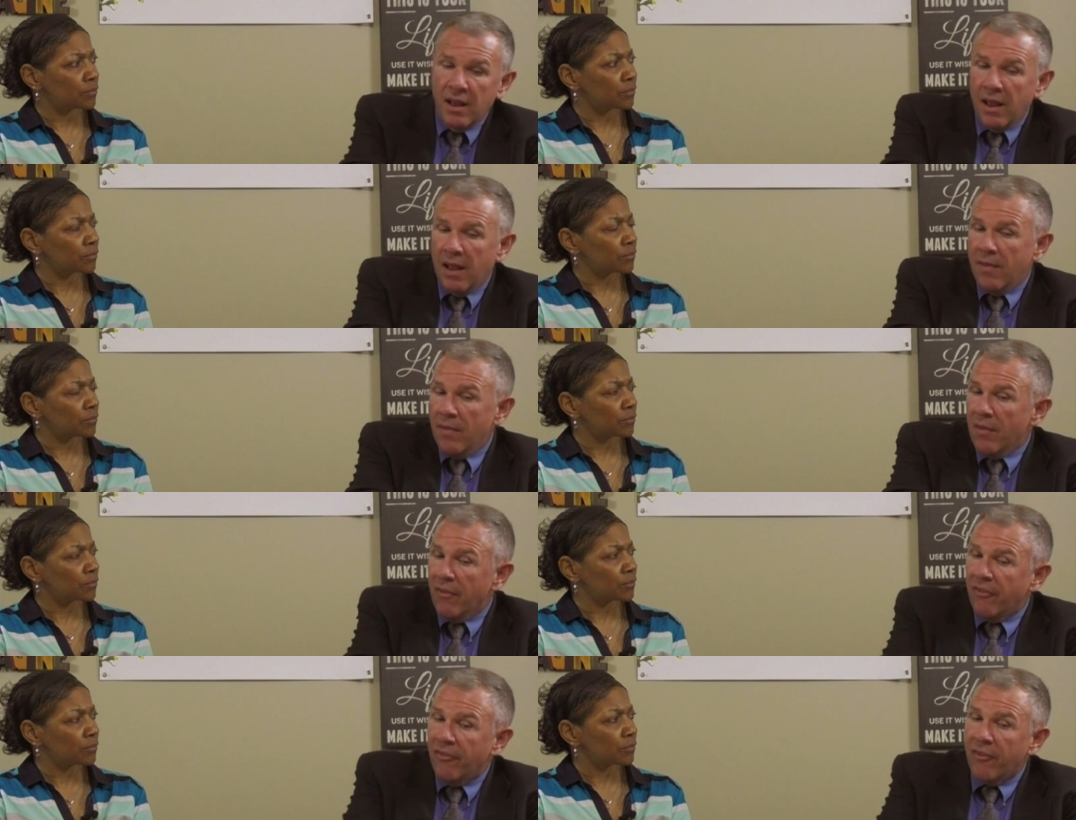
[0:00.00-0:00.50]

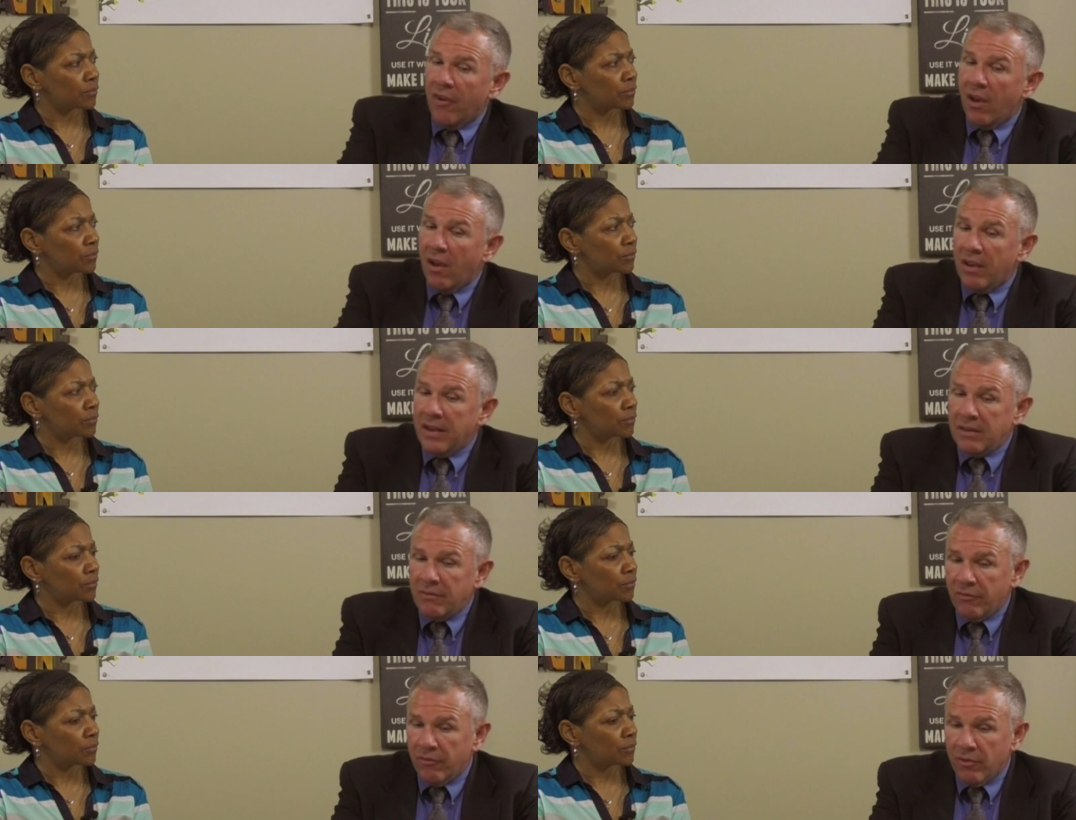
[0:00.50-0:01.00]
Speaker 1: And the
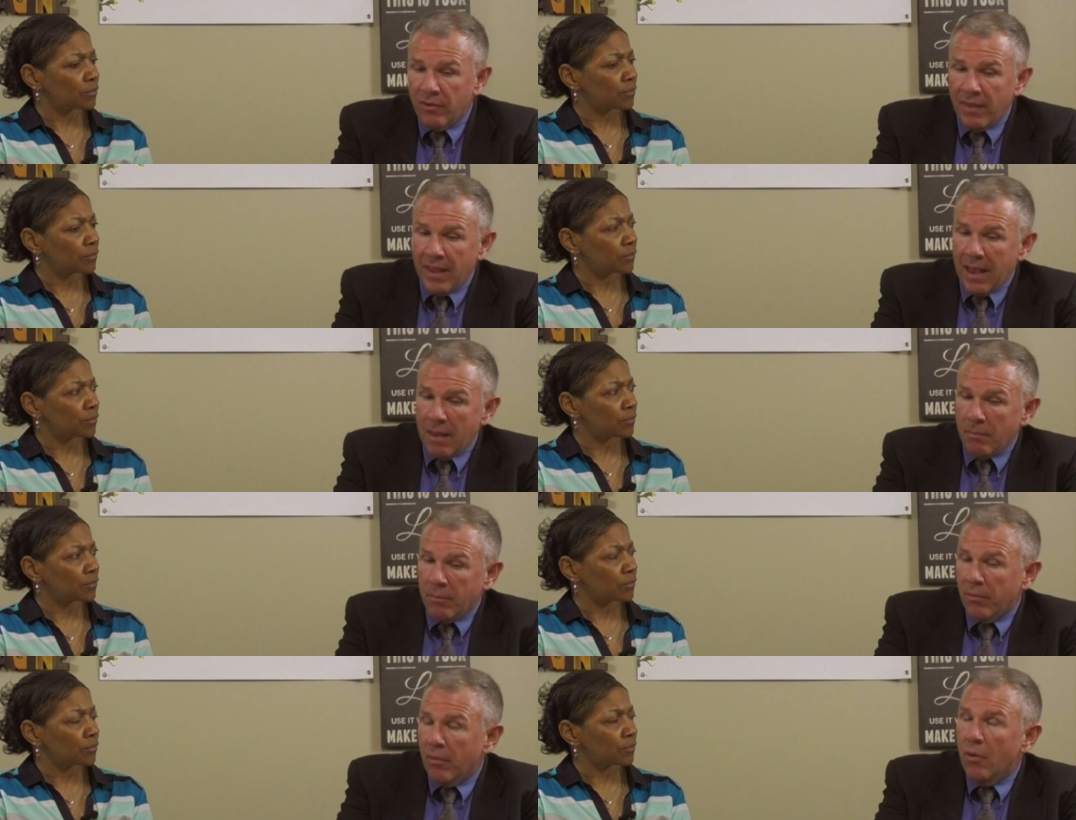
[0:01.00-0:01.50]
fine for
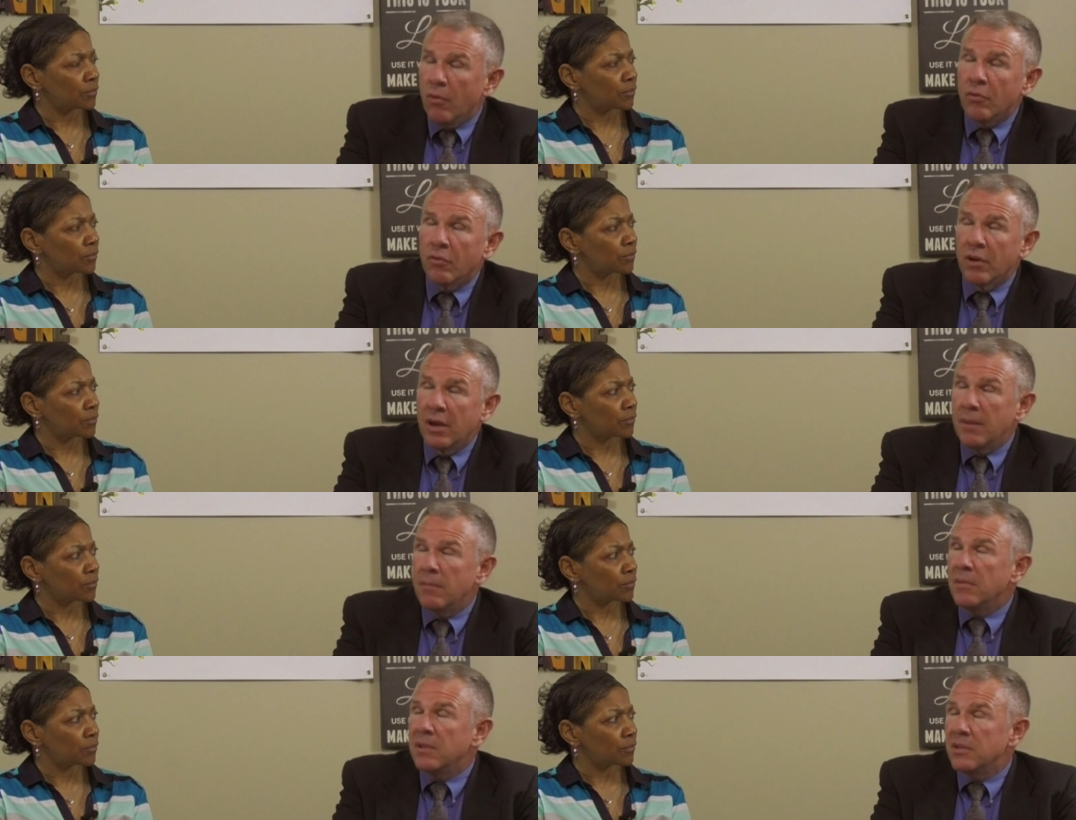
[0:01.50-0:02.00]
that
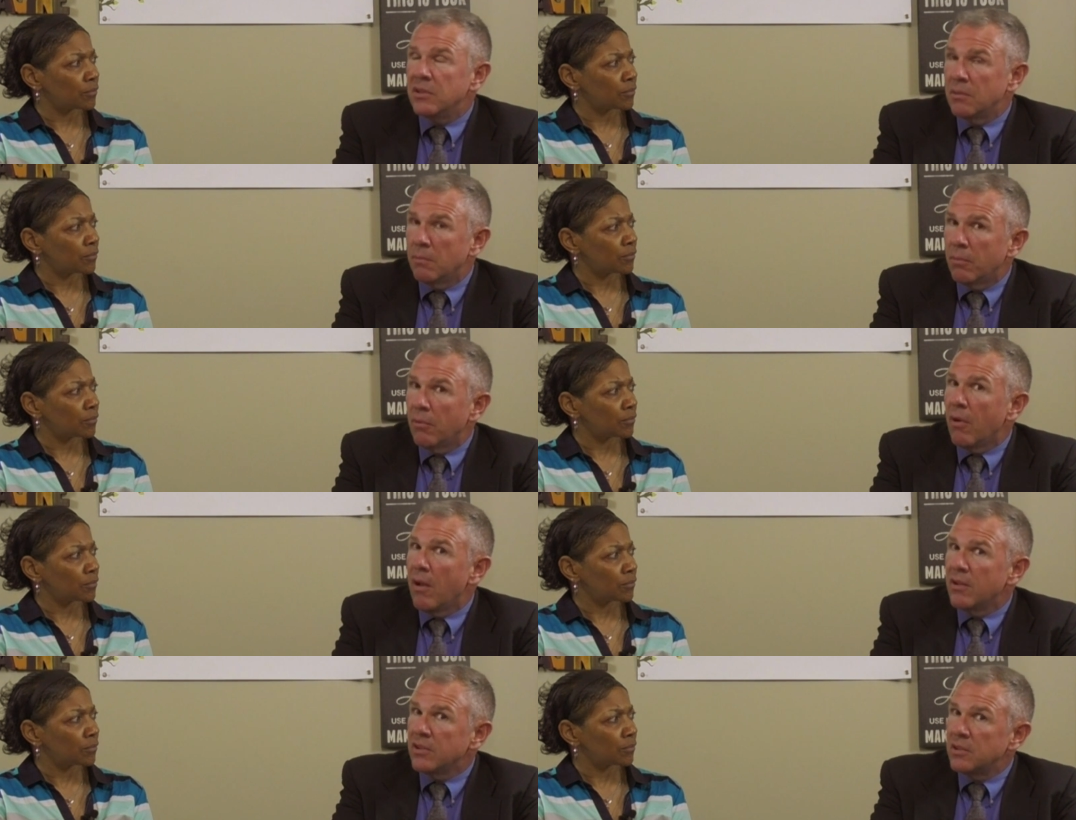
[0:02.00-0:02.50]
program is
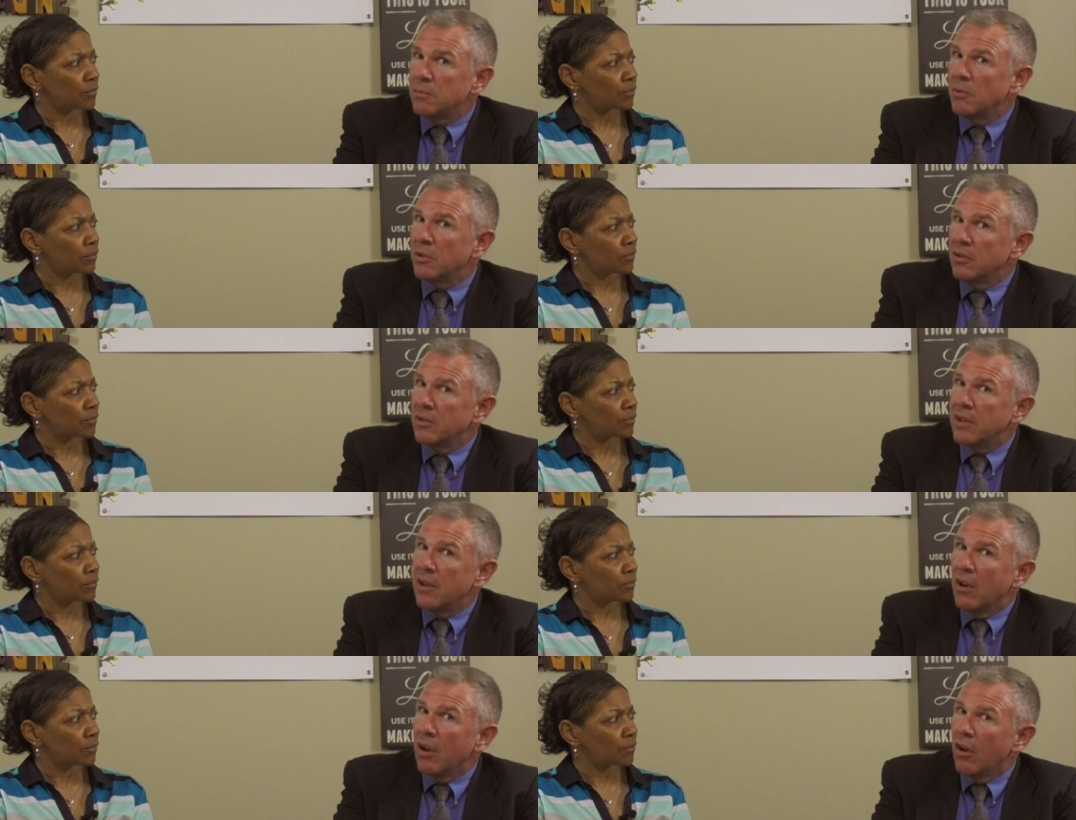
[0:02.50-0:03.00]

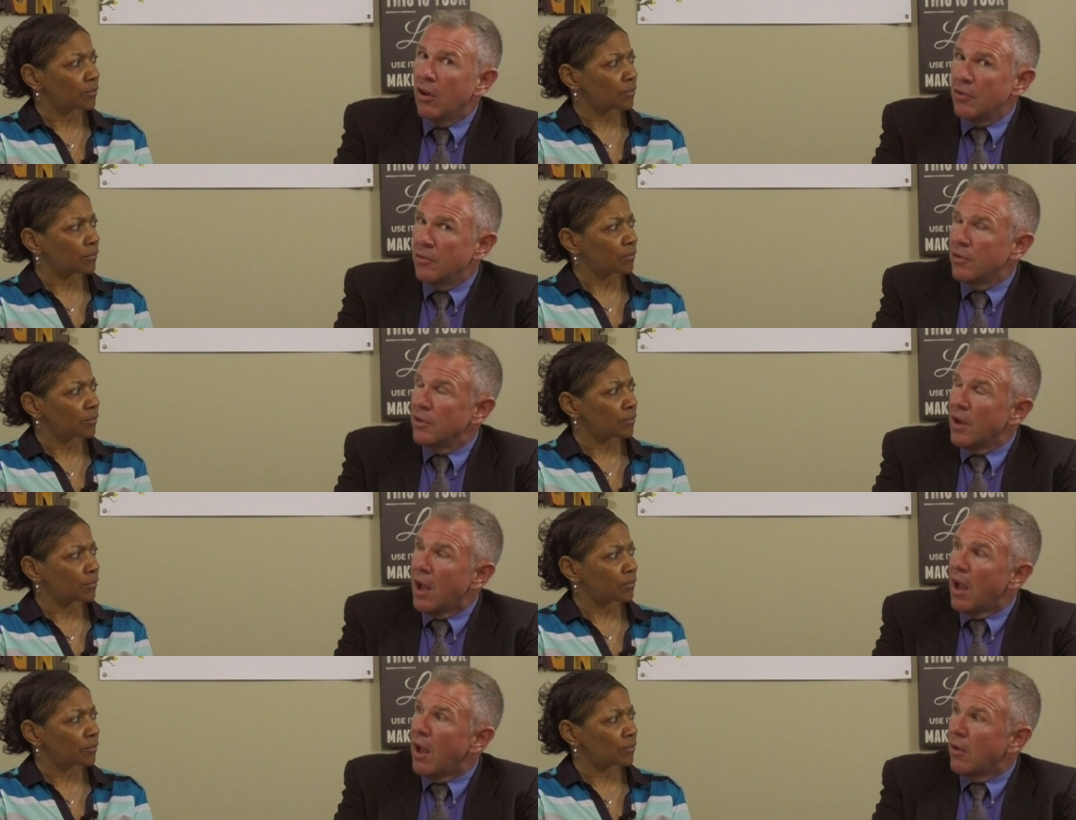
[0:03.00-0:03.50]
approximately
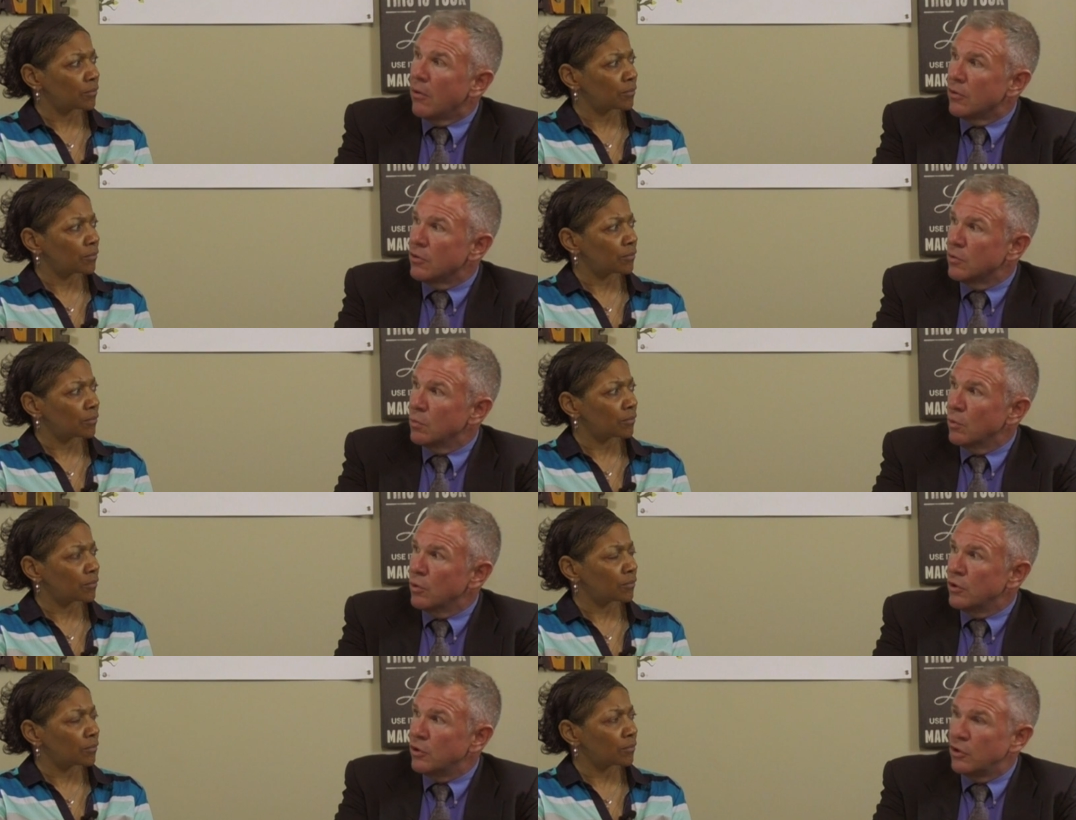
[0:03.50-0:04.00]

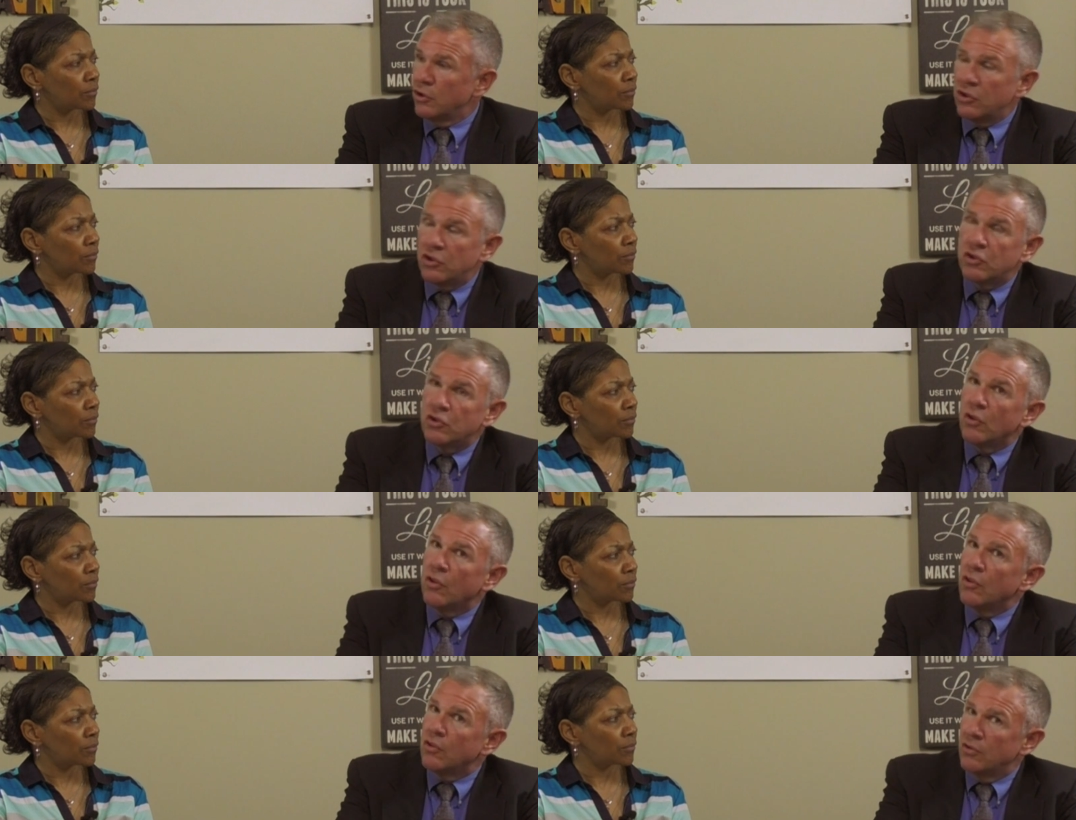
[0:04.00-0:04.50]
$100, which is
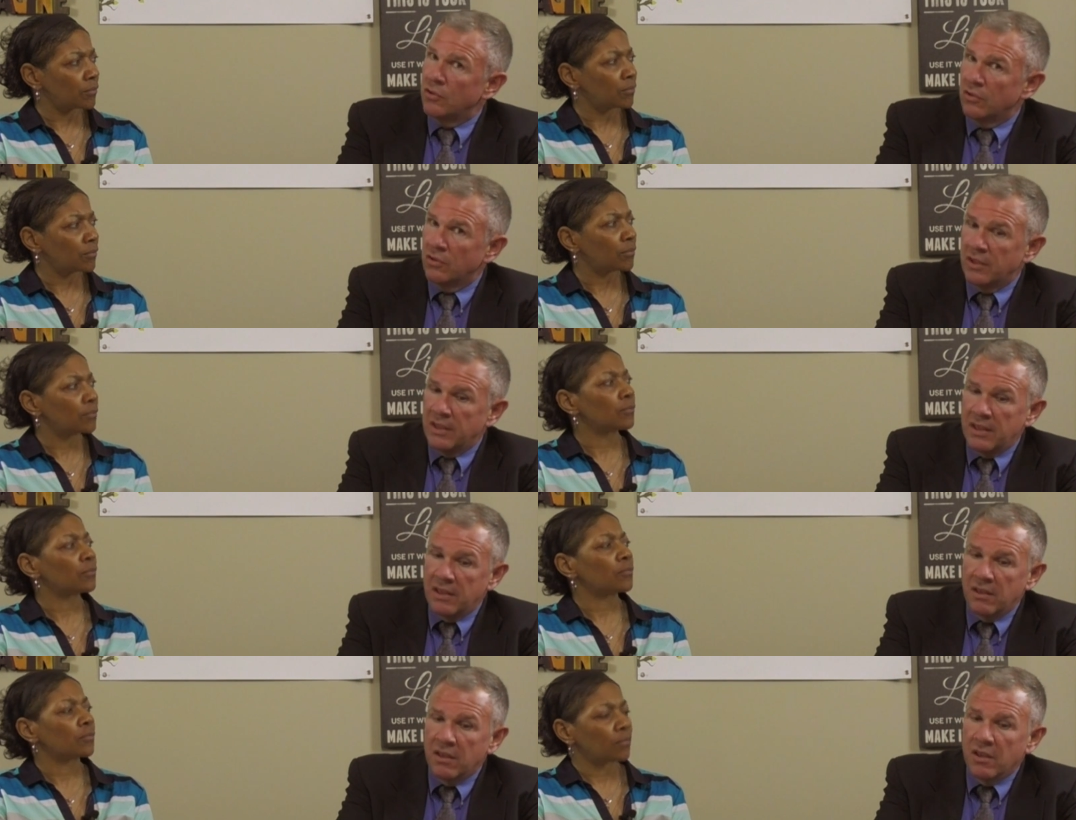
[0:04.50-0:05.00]

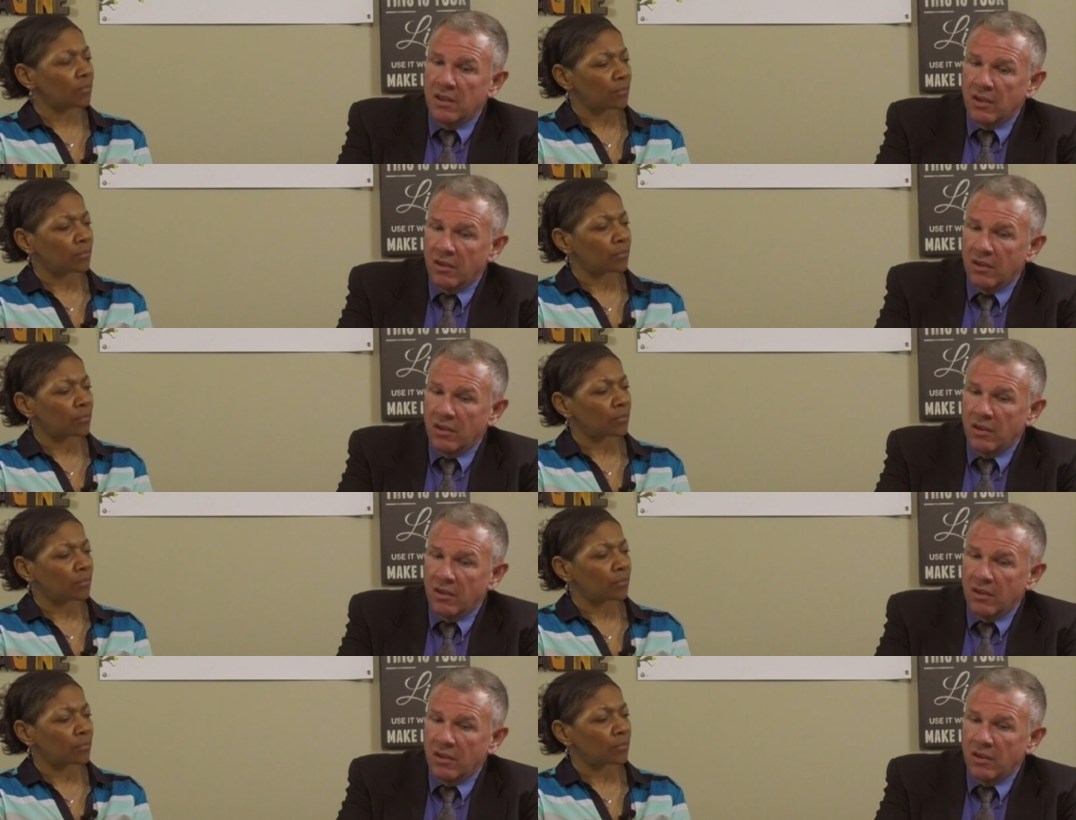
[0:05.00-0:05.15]
certainly